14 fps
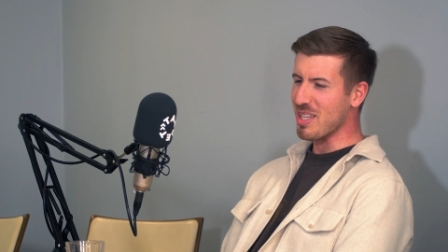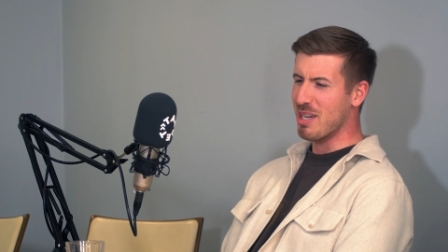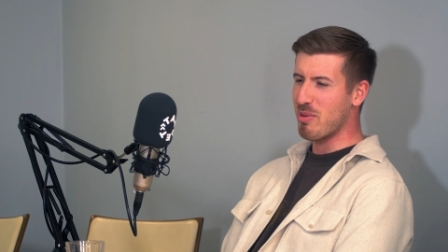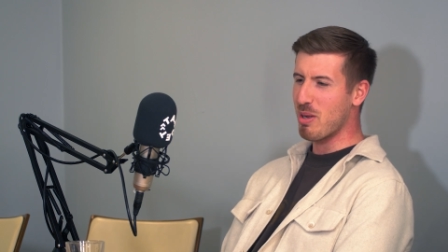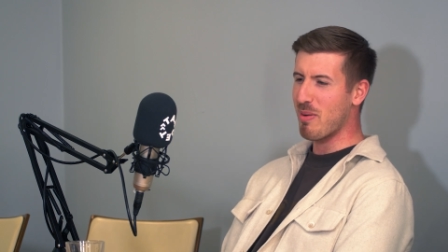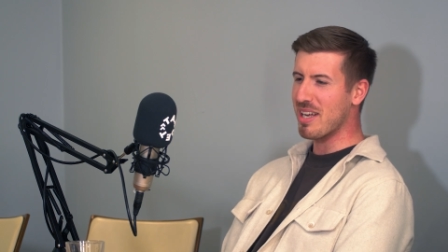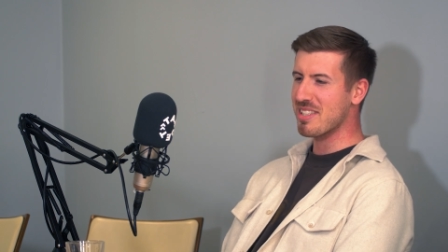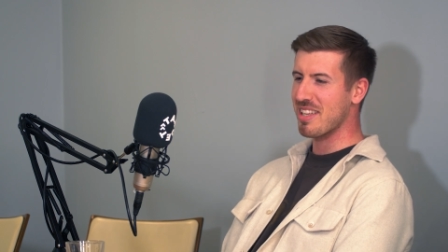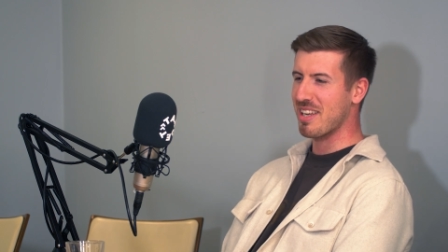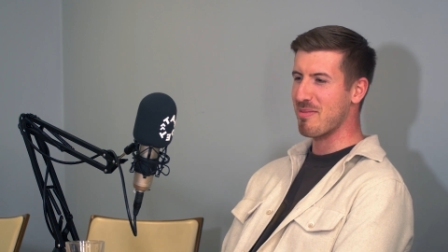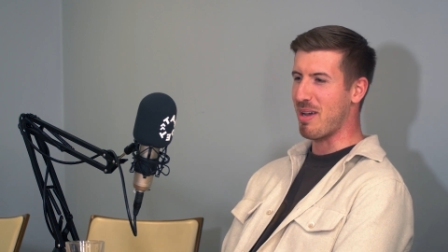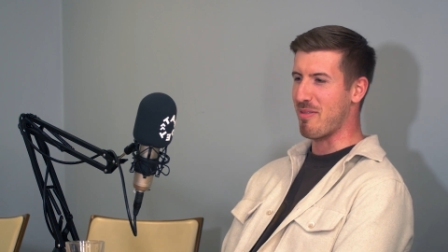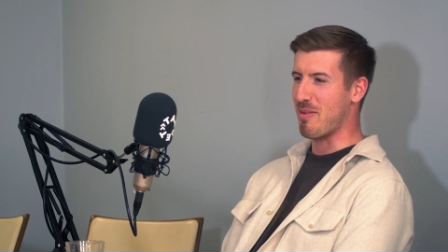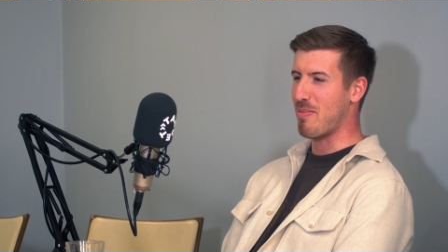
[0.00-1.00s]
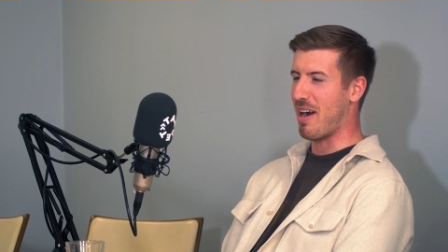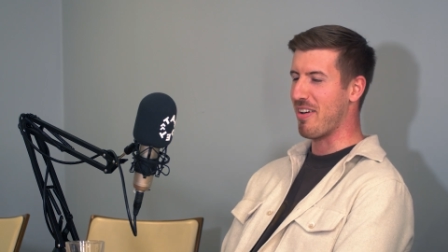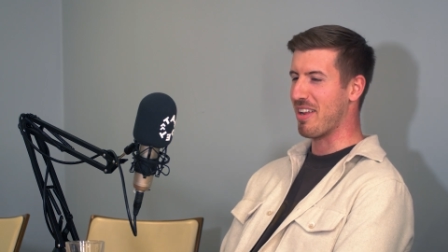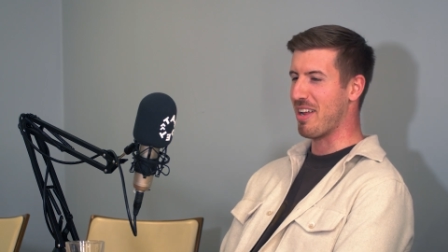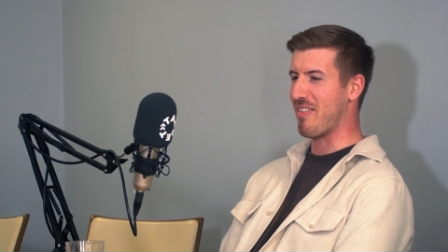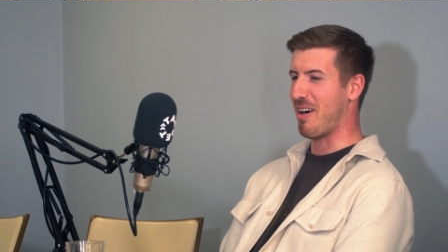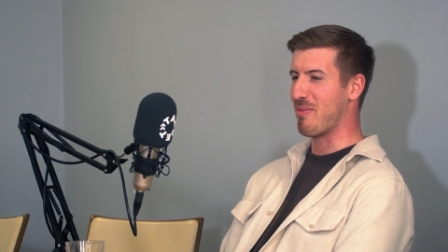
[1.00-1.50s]
And we basically did a bit of a
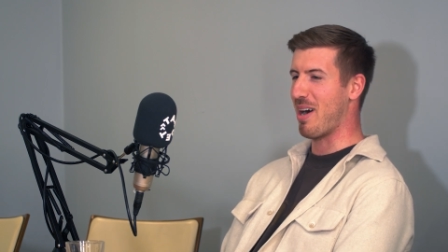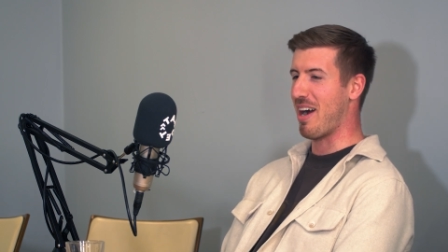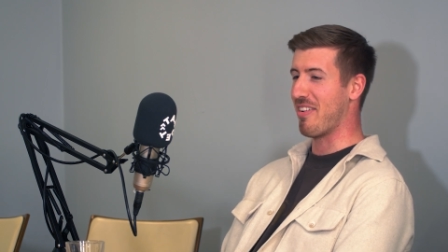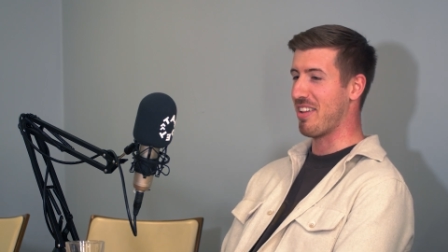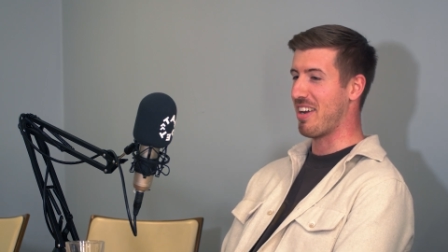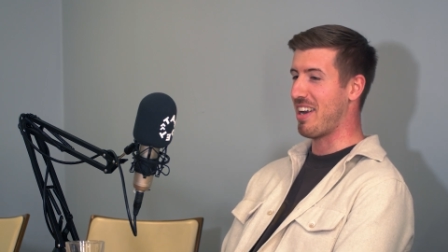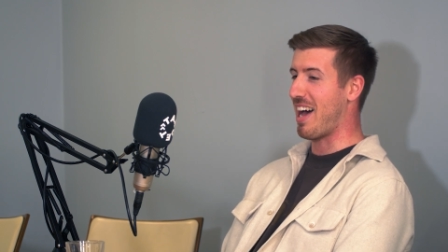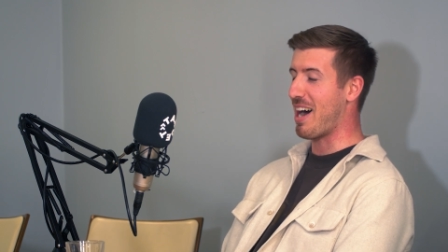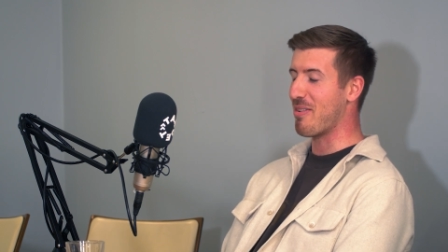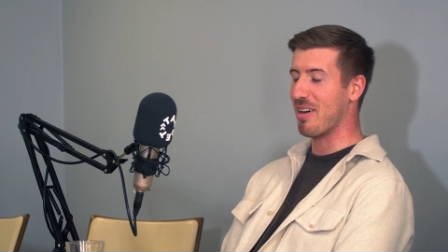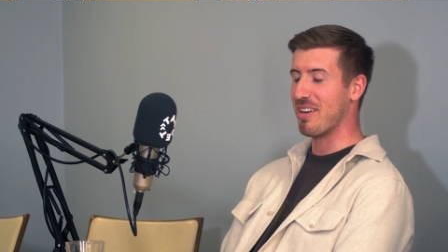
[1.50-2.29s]
parody around Where Are They Now,